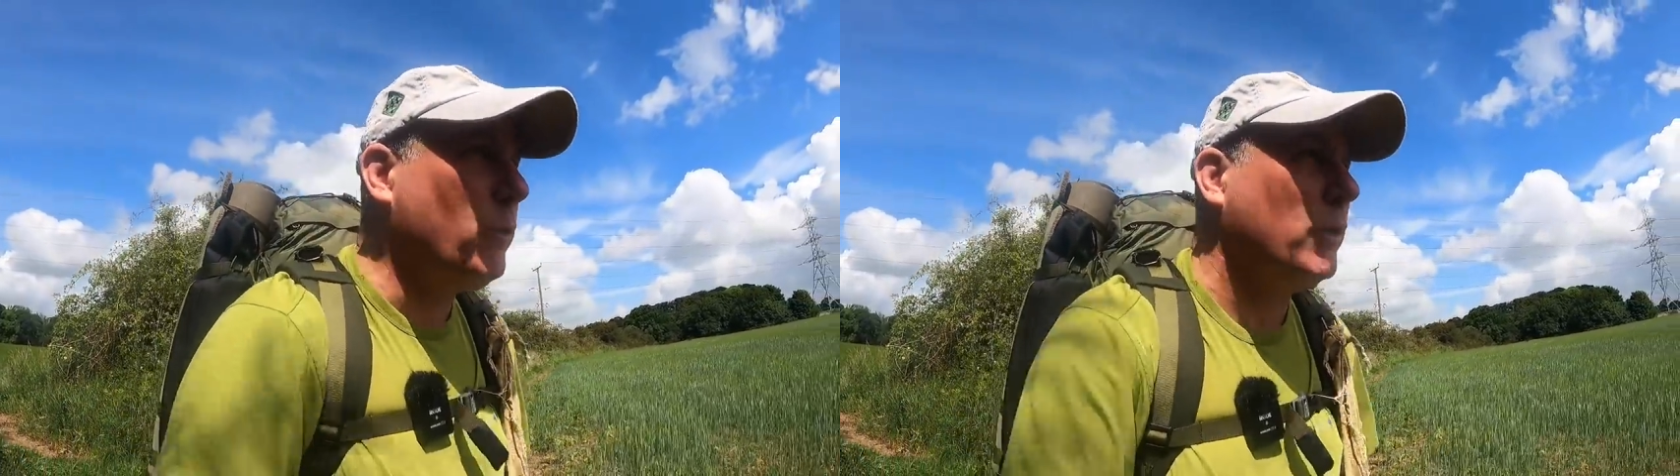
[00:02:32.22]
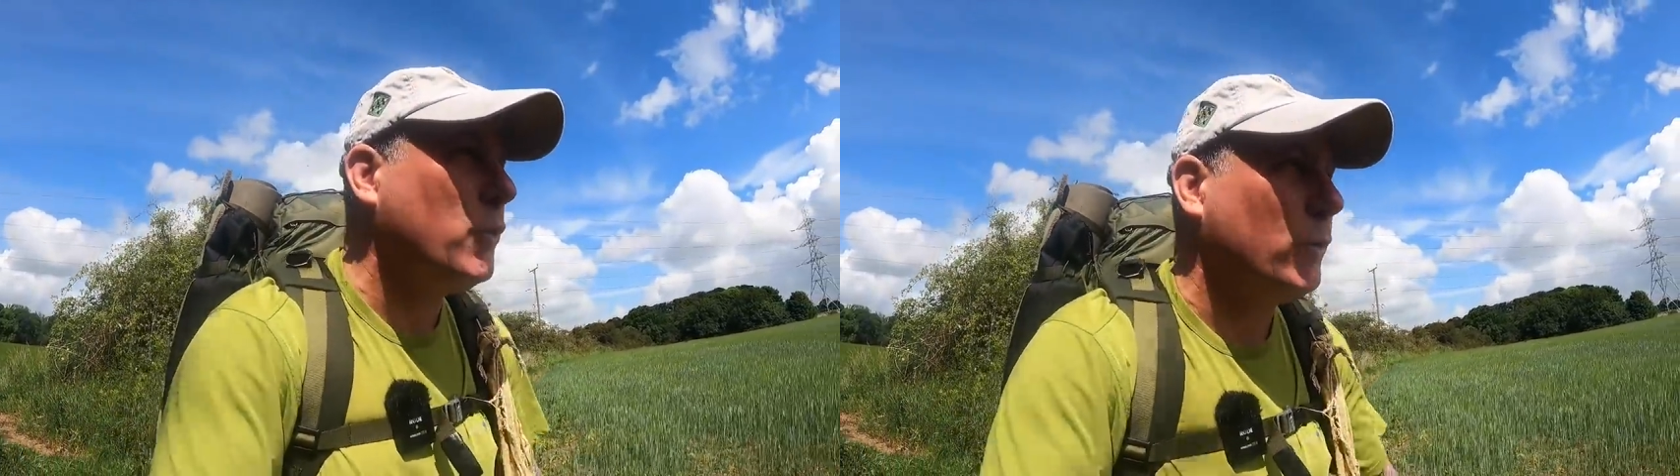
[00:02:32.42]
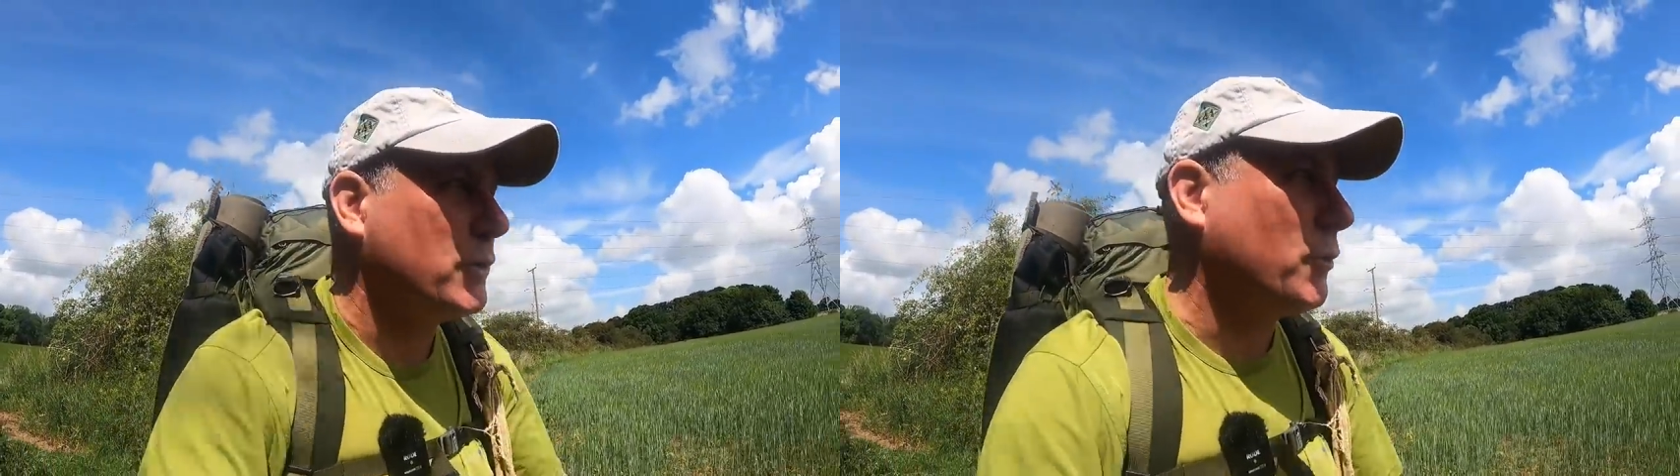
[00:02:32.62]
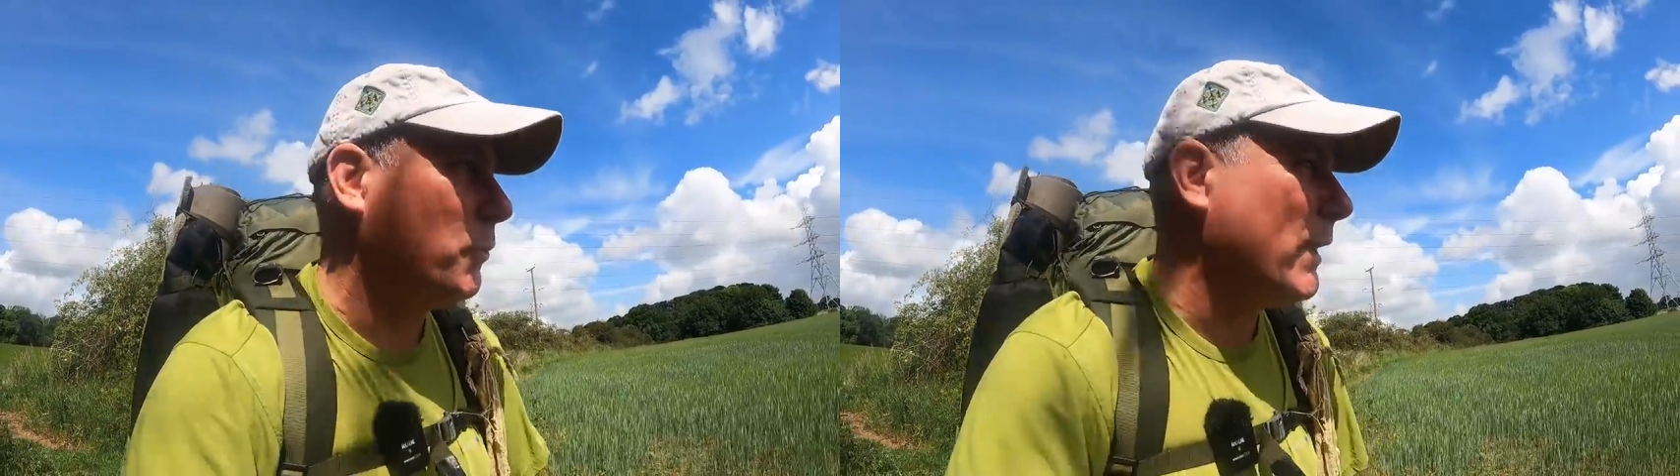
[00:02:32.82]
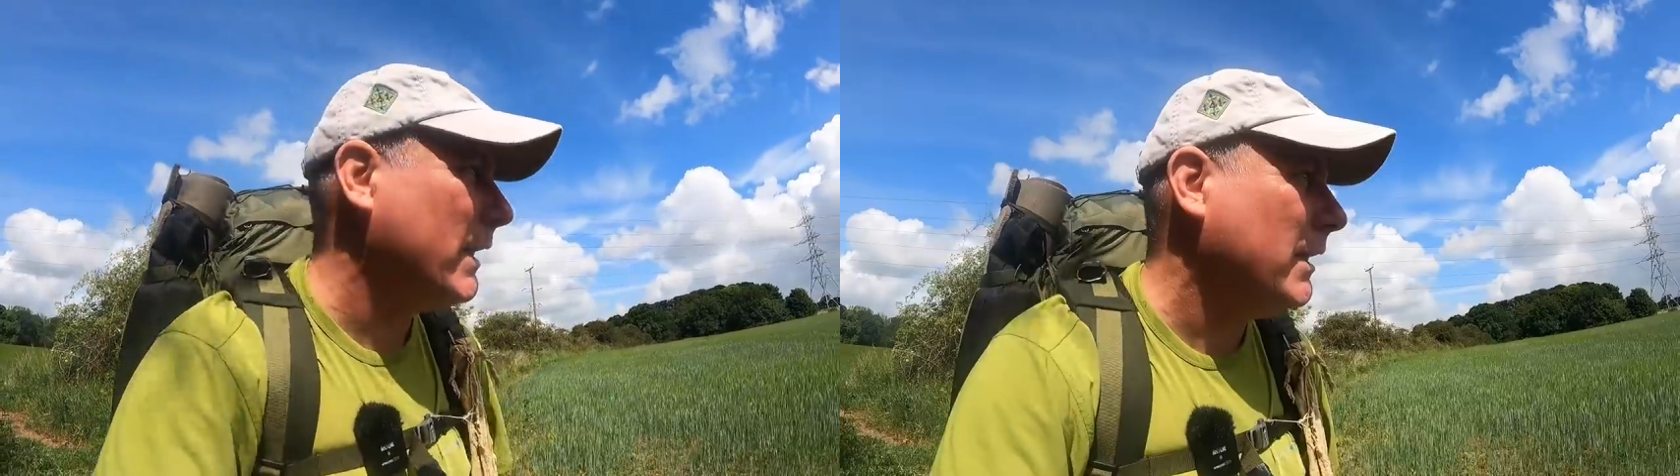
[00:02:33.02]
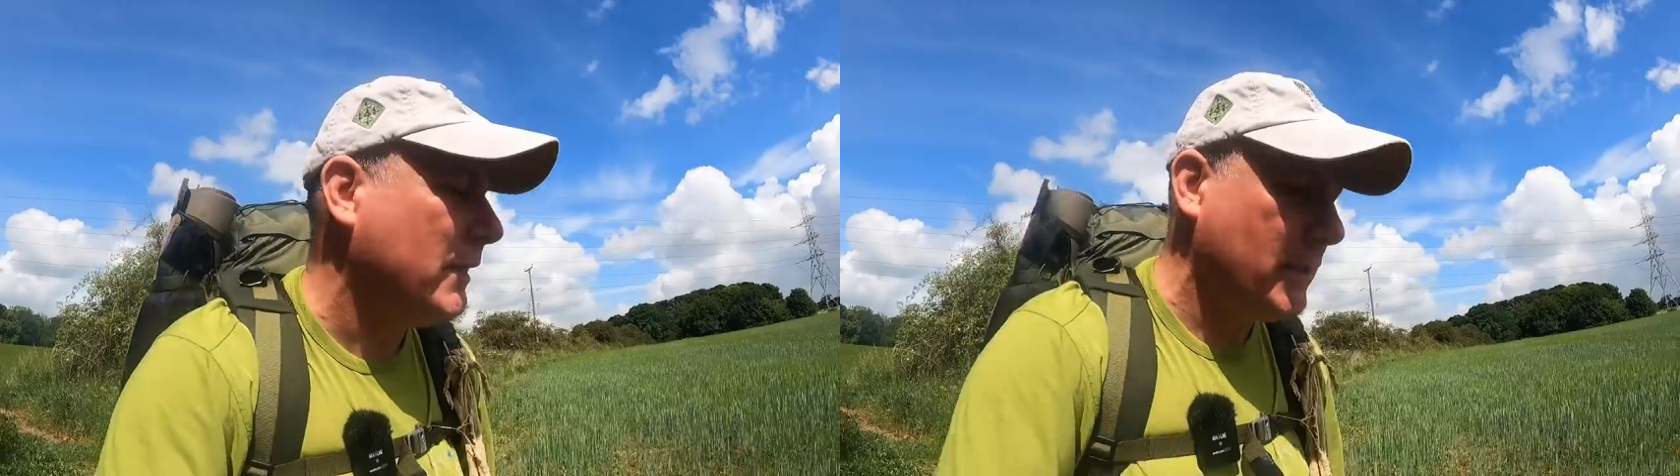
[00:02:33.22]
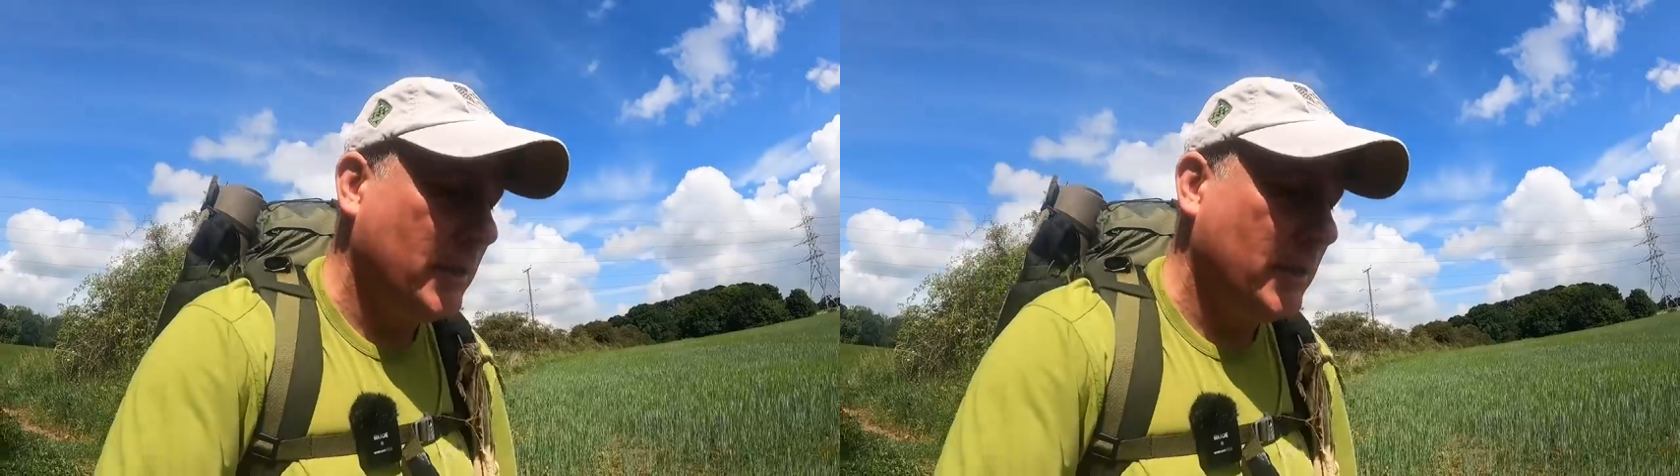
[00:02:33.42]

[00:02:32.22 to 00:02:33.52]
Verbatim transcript: it all holds up well